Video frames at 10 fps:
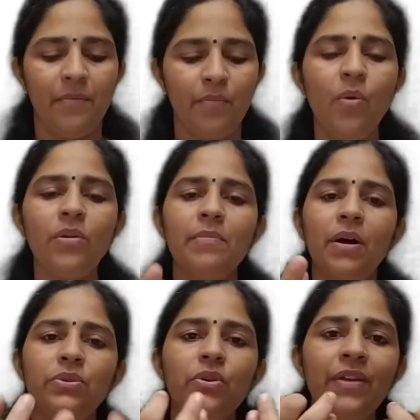more
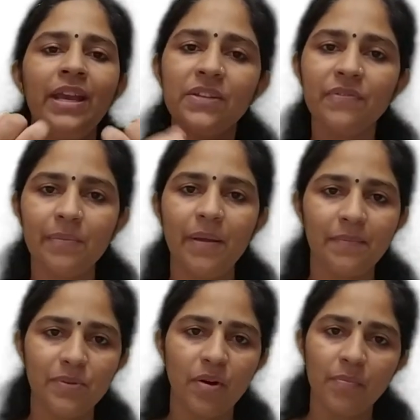amount of heat will be
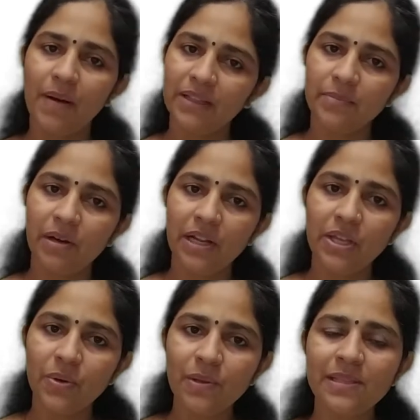absorbed by the
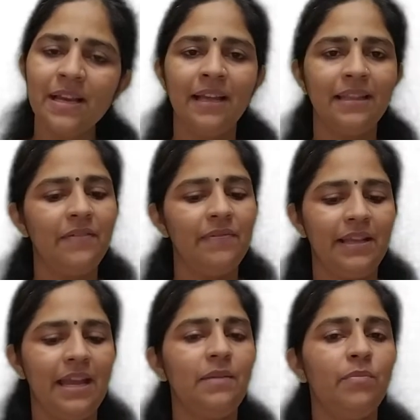molecules. They will
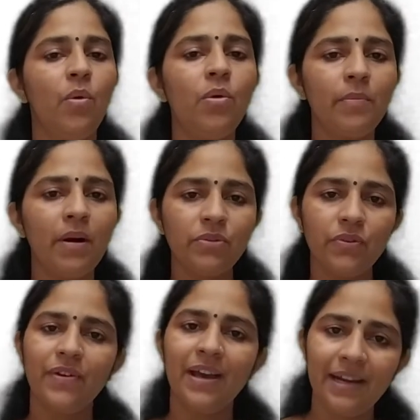gain more amount
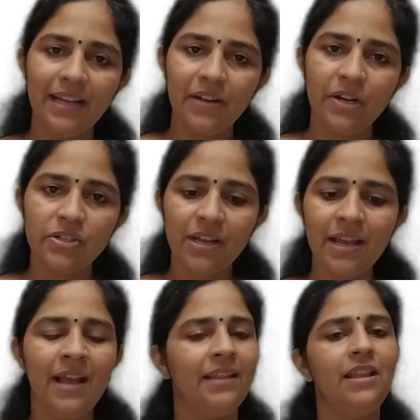of kinetic energy.
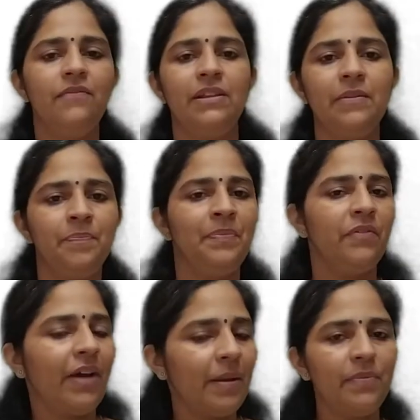They will
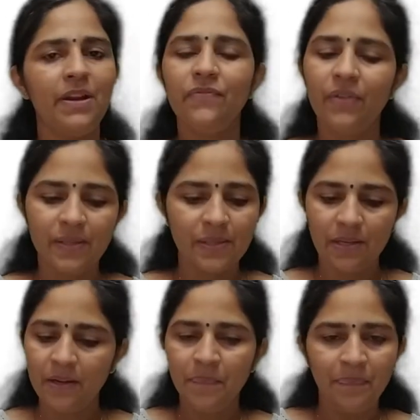vibrate faster.
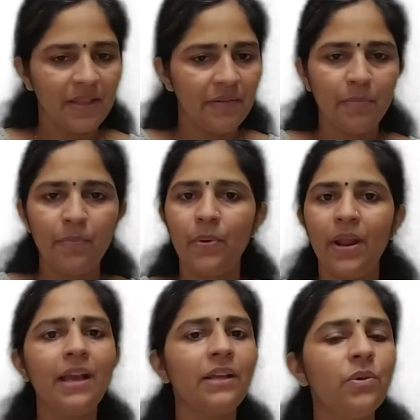They will
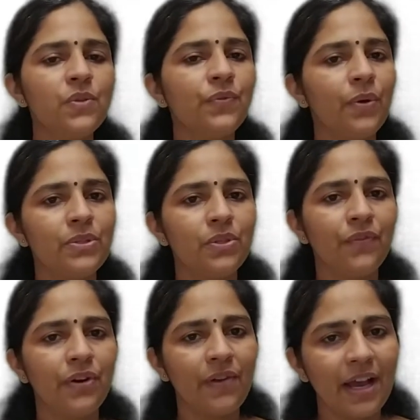break those forces of
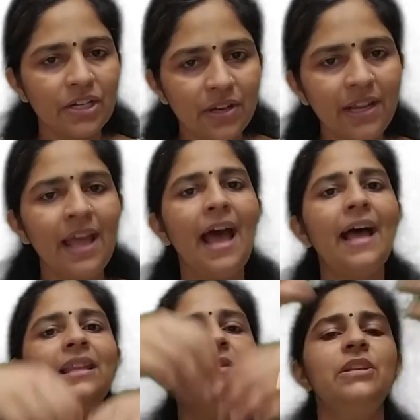attraction
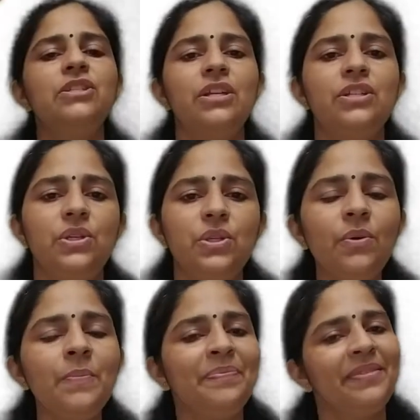and they will change into
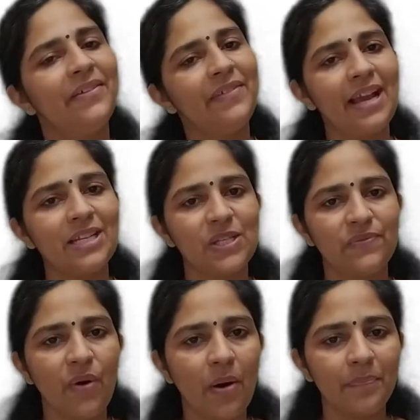the
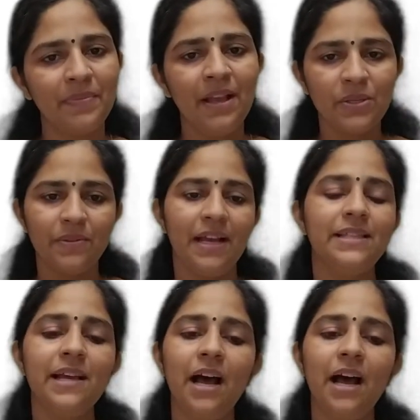gaseous form. So that's